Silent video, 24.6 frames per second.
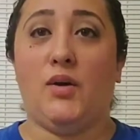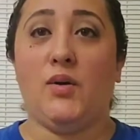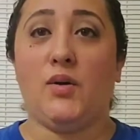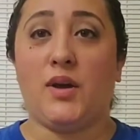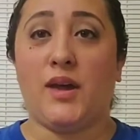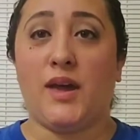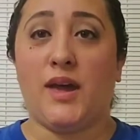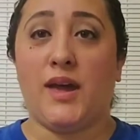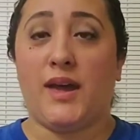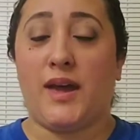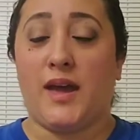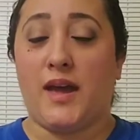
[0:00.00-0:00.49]

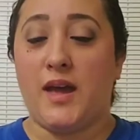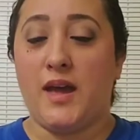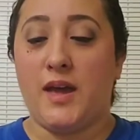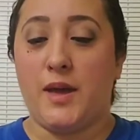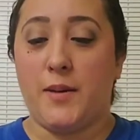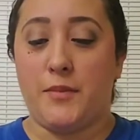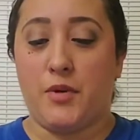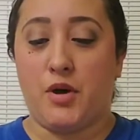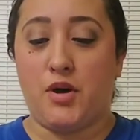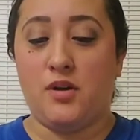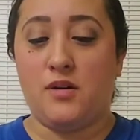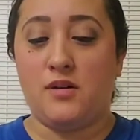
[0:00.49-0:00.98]
Okay,
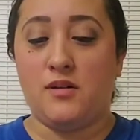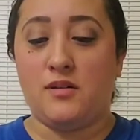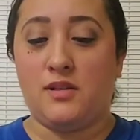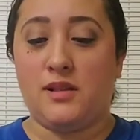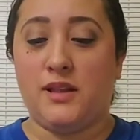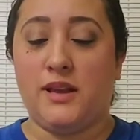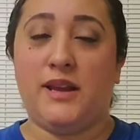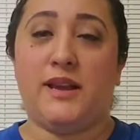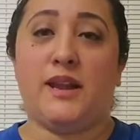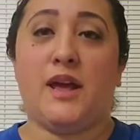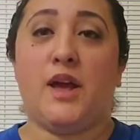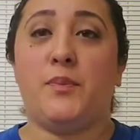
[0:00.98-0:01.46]
I am all
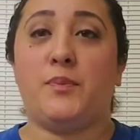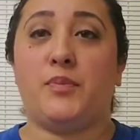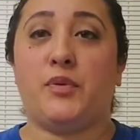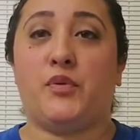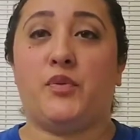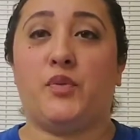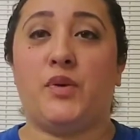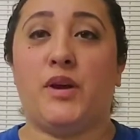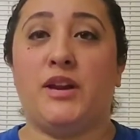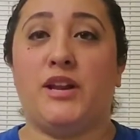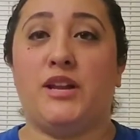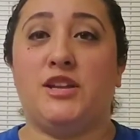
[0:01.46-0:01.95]
cleaned up
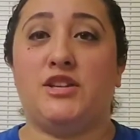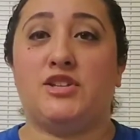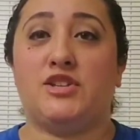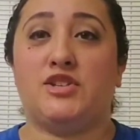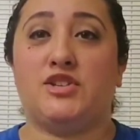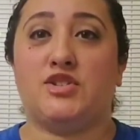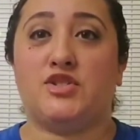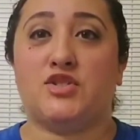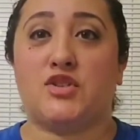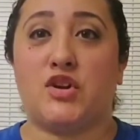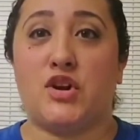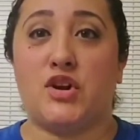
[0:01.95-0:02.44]
and ready
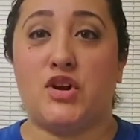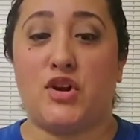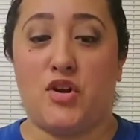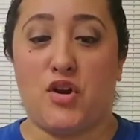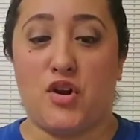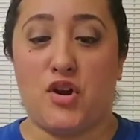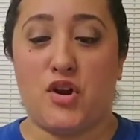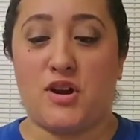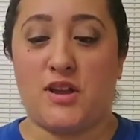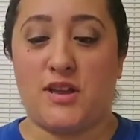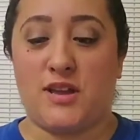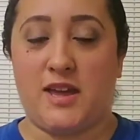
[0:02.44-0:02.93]
to
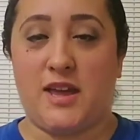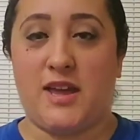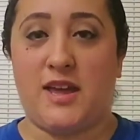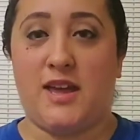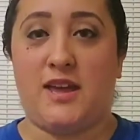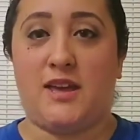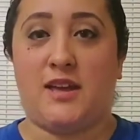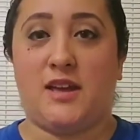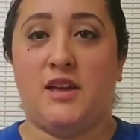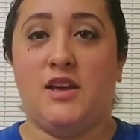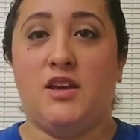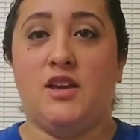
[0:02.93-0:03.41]
start our
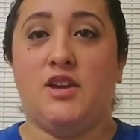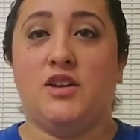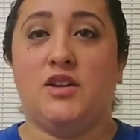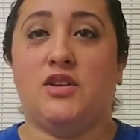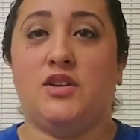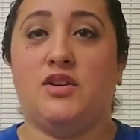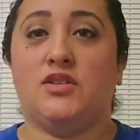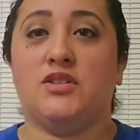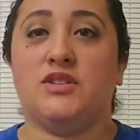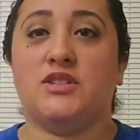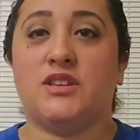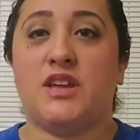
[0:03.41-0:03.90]
cake.
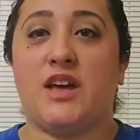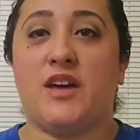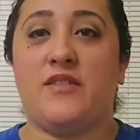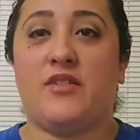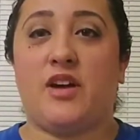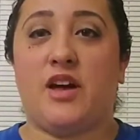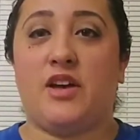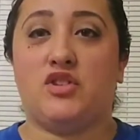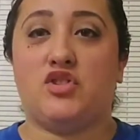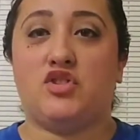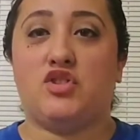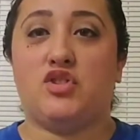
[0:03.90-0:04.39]
You'll see
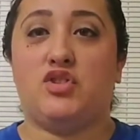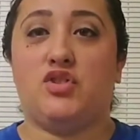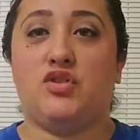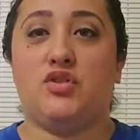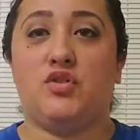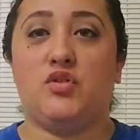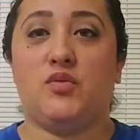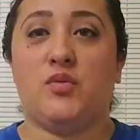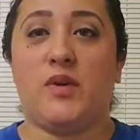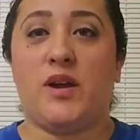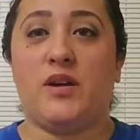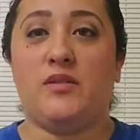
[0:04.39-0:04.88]
I've got
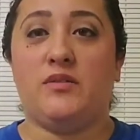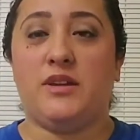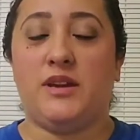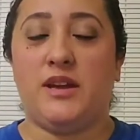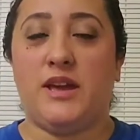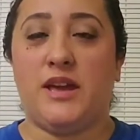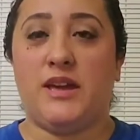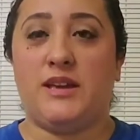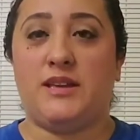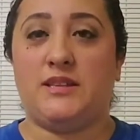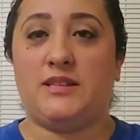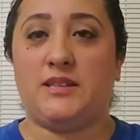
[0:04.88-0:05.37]
2 round
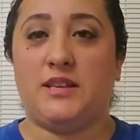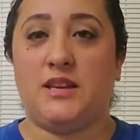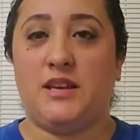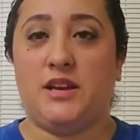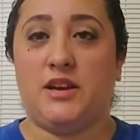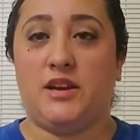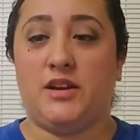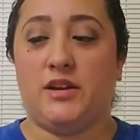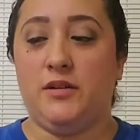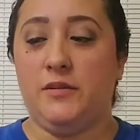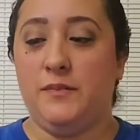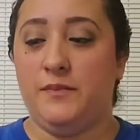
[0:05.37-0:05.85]
cakes
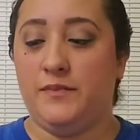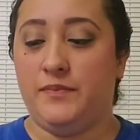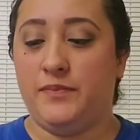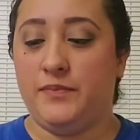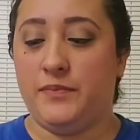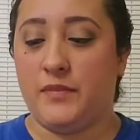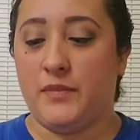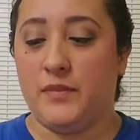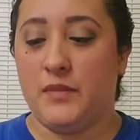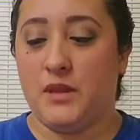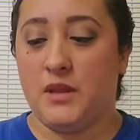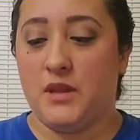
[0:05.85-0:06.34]
here,
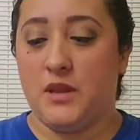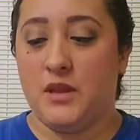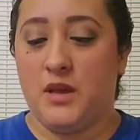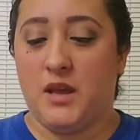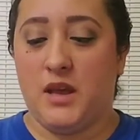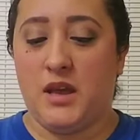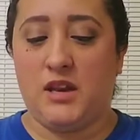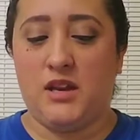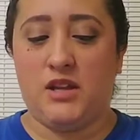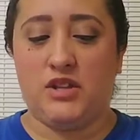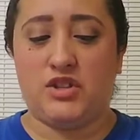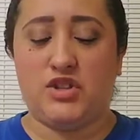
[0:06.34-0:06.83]

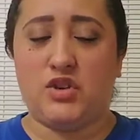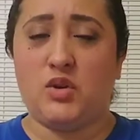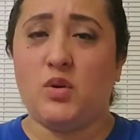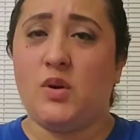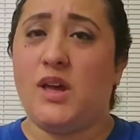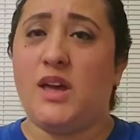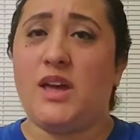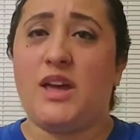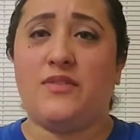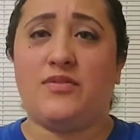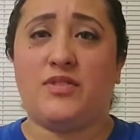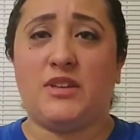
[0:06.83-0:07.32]
and it's
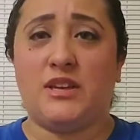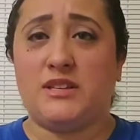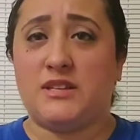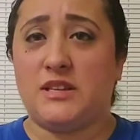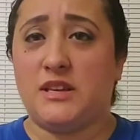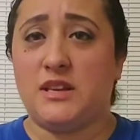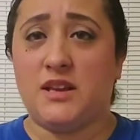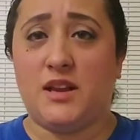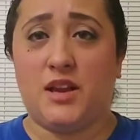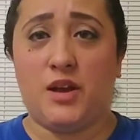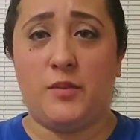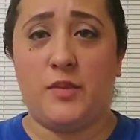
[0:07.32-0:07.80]
okay if they
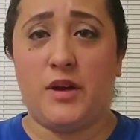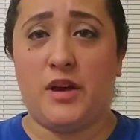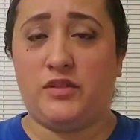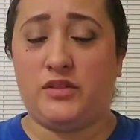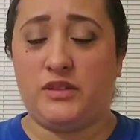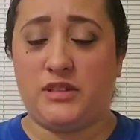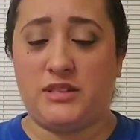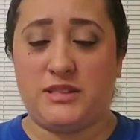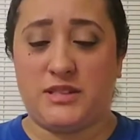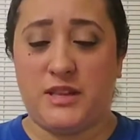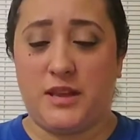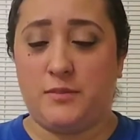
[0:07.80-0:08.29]
didn't come
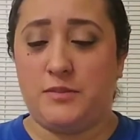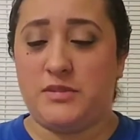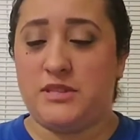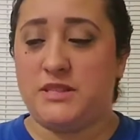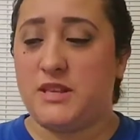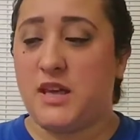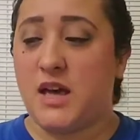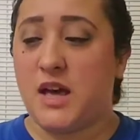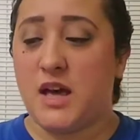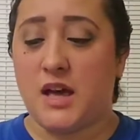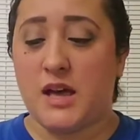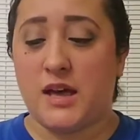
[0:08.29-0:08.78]
out the same
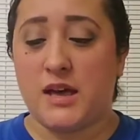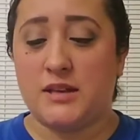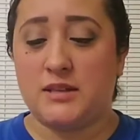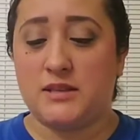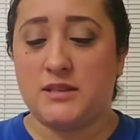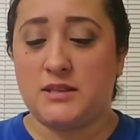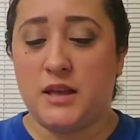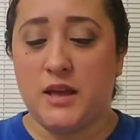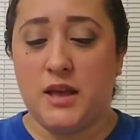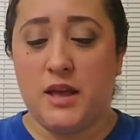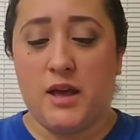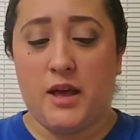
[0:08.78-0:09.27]

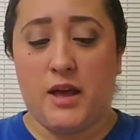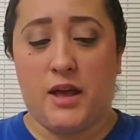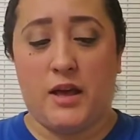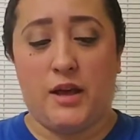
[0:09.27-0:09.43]
size.